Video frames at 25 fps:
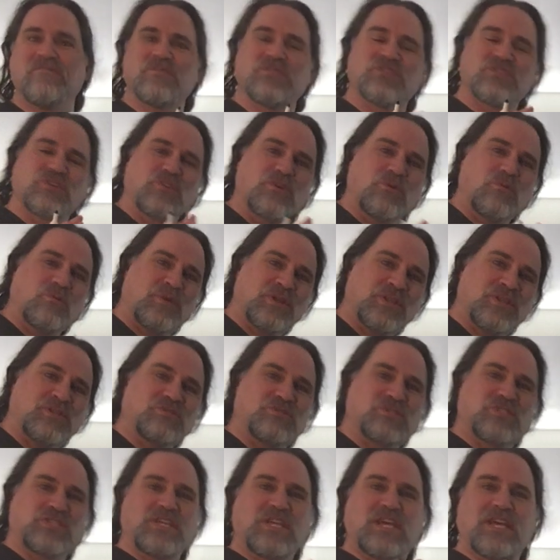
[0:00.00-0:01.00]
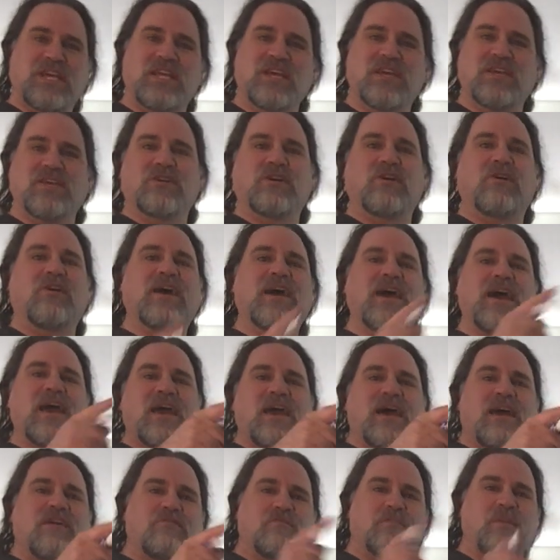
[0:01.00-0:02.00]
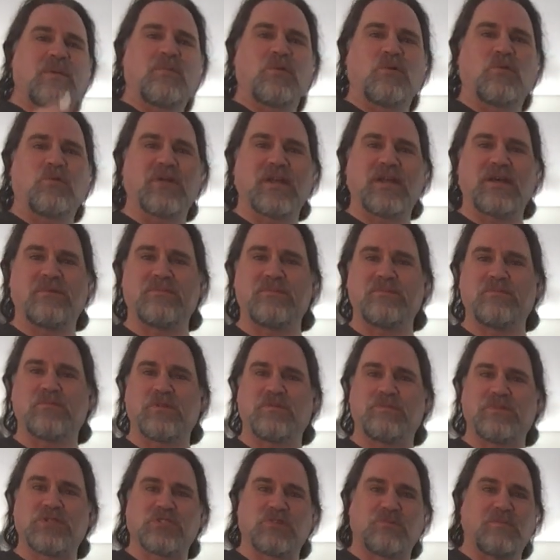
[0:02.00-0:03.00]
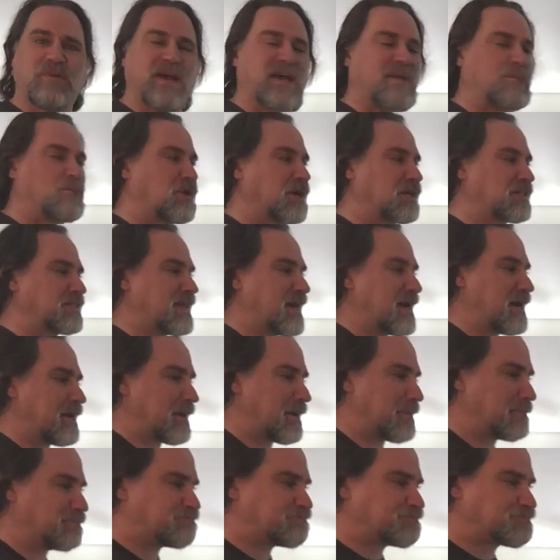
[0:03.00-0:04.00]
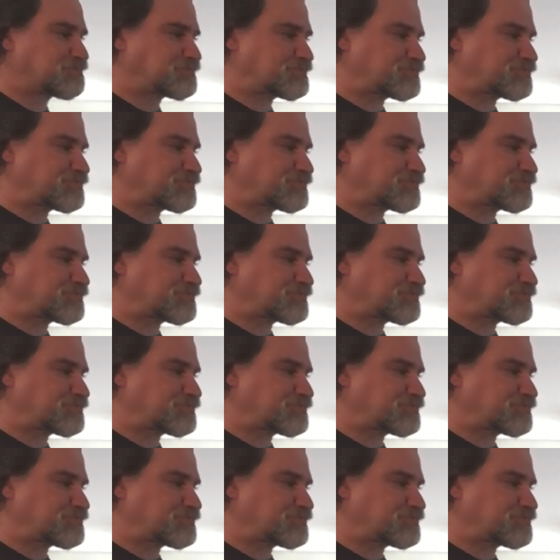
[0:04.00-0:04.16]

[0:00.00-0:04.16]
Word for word: so that when you see it, you go, hey, I remember when, I, when Mr. Mack brought that up.